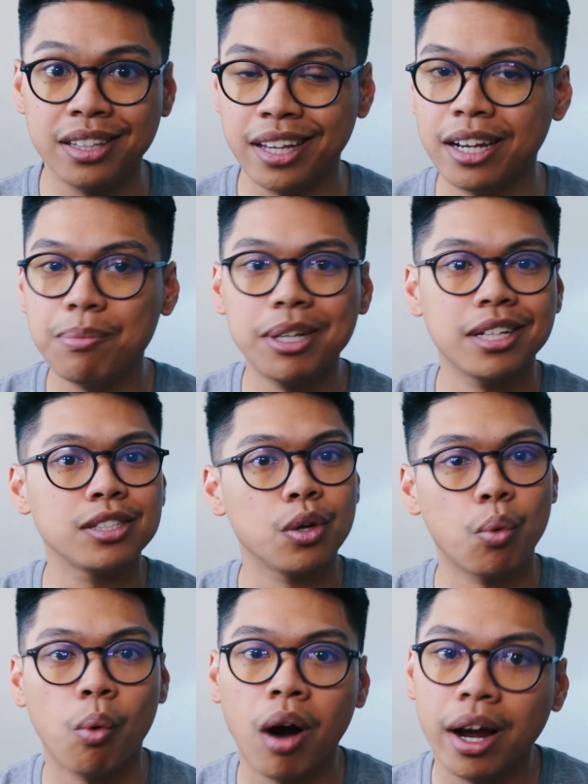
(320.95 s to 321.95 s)
the enemy
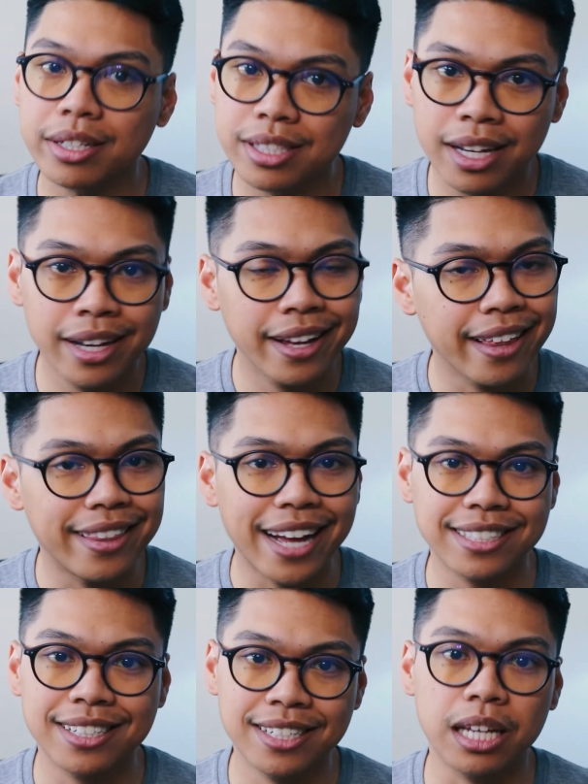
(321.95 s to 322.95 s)
doesn't want
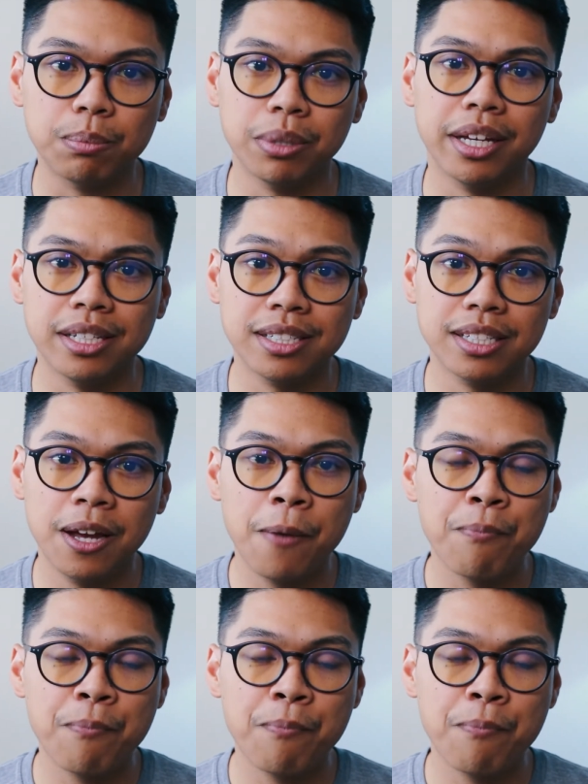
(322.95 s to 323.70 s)
that to take place.